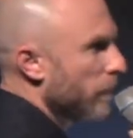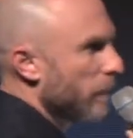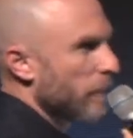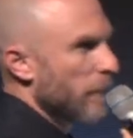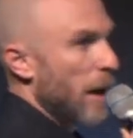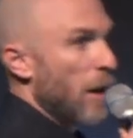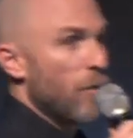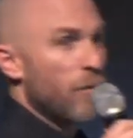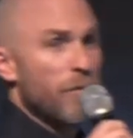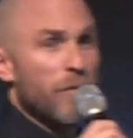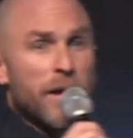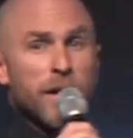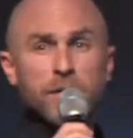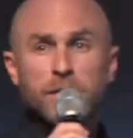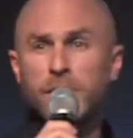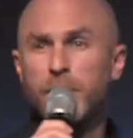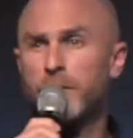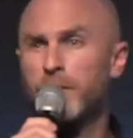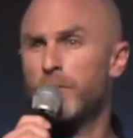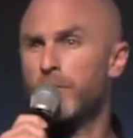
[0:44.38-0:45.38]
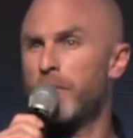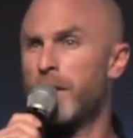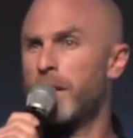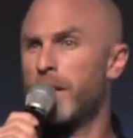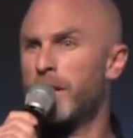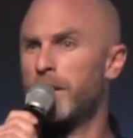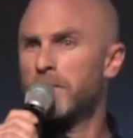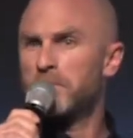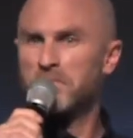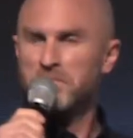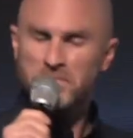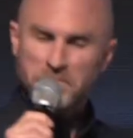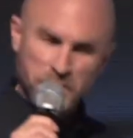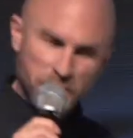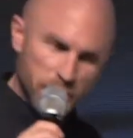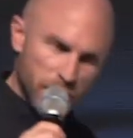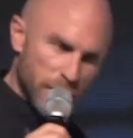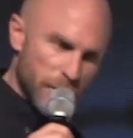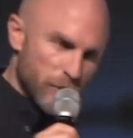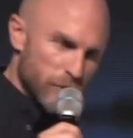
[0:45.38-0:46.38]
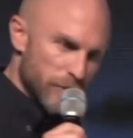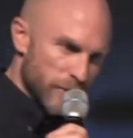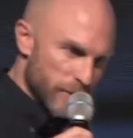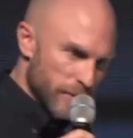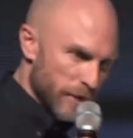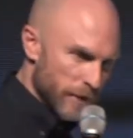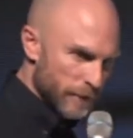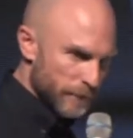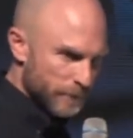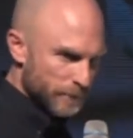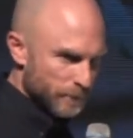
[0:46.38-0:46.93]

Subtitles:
how fast are you running? Interesting.